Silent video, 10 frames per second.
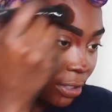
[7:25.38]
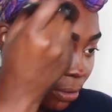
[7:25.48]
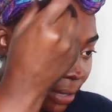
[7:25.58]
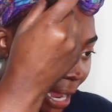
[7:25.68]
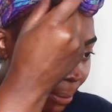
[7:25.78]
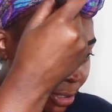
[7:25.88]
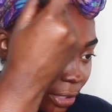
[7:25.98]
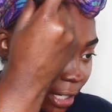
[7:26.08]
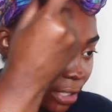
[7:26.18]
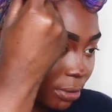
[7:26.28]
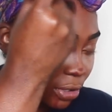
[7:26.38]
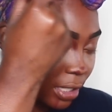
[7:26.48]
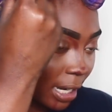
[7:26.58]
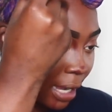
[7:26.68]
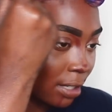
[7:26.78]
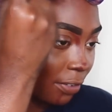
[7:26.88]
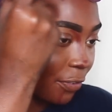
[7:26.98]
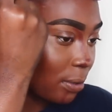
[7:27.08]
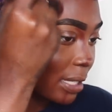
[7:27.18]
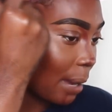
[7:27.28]
So now what you're going to do is you're just going to kind of
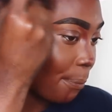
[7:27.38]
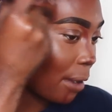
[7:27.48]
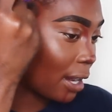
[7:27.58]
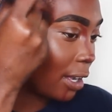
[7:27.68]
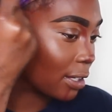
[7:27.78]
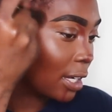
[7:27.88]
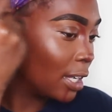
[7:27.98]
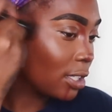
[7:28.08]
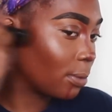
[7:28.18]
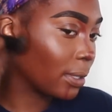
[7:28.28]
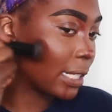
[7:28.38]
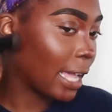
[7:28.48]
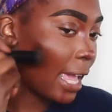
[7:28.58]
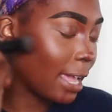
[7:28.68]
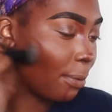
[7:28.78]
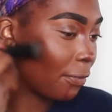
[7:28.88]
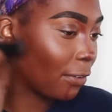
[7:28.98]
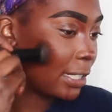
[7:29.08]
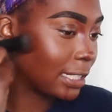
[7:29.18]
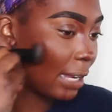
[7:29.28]
diffuse that product to where it's like, hey, we're
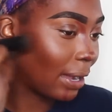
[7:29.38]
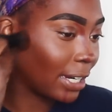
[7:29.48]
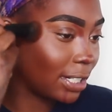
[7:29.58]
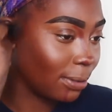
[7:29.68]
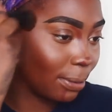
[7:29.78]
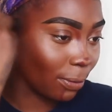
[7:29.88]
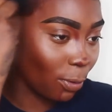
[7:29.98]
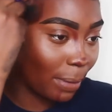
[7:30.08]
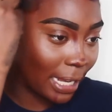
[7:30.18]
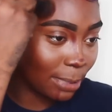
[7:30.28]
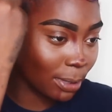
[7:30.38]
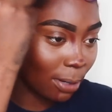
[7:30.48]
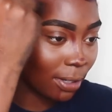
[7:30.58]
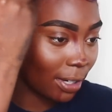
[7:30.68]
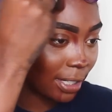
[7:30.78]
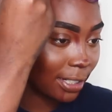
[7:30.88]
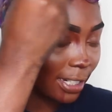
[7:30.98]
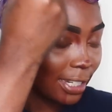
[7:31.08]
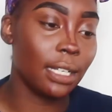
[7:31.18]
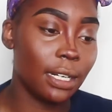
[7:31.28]
friends now. How you doing? We're roommates. What's going
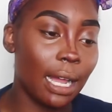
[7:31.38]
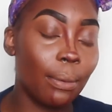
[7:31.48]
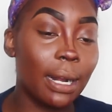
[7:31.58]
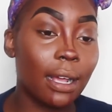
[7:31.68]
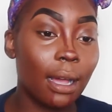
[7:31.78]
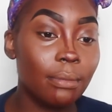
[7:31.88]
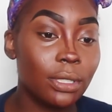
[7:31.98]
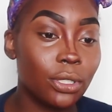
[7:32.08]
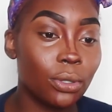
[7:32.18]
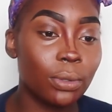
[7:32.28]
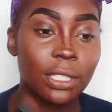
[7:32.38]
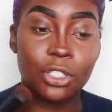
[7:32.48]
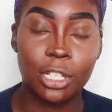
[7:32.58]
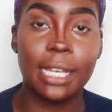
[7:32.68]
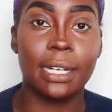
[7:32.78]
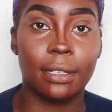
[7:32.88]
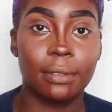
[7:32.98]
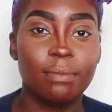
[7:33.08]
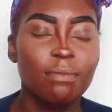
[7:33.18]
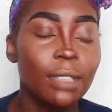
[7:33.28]
on? See? Now when it comes to the chin,
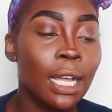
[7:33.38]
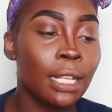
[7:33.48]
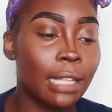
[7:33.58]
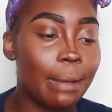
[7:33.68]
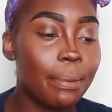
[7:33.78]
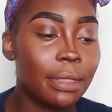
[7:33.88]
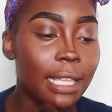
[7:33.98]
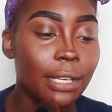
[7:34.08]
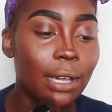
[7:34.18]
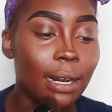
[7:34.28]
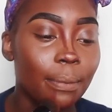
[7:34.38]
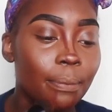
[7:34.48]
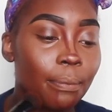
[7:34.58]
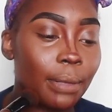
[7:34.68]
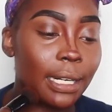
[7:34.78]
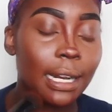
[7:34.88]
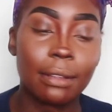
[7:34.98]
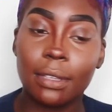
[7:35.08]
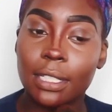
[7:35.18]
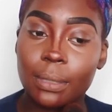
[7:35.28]
a lot of people think you got to blend it
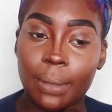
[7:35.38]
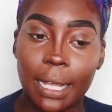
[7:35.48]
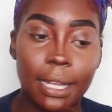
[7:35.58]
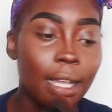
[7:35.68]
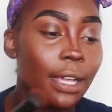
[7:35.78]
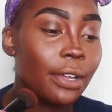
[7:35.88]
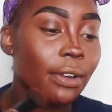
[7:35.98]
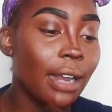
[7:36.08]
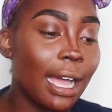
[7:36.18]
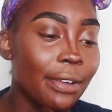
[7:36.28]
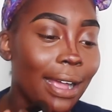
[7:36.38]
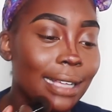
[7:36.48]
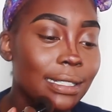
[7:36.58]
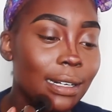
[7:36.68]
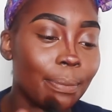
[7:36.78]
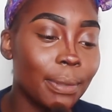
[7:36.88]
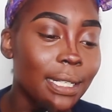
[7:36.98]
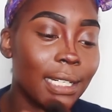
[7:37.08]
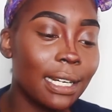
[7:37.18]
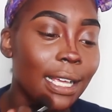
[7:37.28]
out this way. You're not. You're actually going to
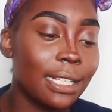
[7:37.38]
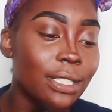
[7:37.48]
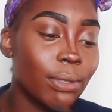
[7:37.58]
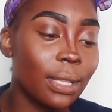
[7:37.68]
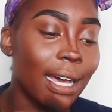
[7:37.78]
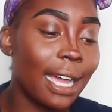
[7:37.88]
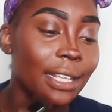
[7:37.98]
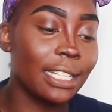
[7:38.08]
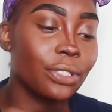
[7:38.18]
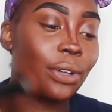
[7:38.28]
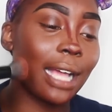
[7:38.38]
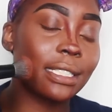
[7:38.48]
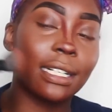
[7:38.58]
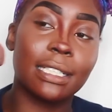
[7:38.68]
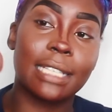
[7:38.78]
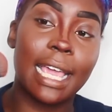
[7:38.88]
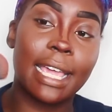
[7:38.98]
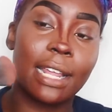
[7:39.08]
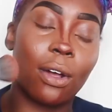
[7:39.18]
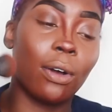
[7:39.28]
blend it into the highlights. So you're actually going to
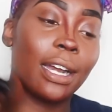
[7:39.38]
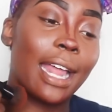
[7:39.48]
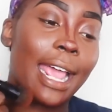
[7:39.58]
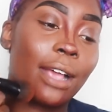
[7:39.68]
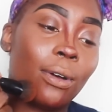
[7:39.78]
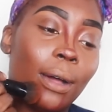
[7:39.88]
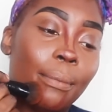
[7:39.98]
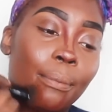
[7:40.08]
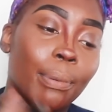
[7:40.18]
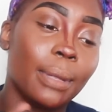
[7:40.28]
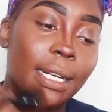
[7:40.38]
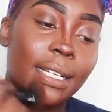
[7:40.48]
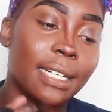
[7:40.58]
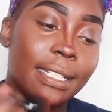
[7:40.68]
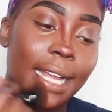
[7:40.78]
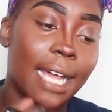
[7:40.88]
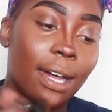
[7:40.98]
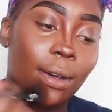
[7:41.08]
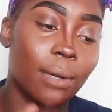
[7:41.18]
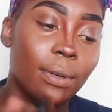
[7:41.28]
take it on an angle and blend it
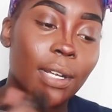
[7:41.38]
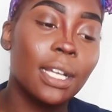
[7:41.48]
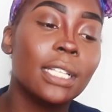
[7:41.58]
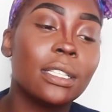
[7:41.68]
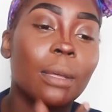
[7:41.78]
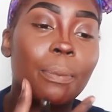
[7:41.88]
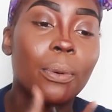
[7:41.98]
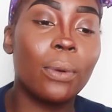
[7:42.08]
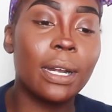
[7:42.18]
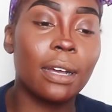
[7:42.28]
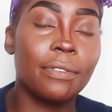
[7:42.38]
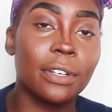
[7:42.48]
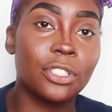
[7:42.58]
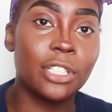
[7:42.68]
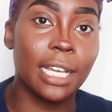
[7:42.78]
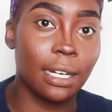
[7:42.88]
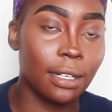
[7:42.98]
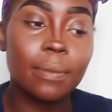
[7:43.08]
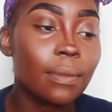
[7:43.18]
down to the point of your chin.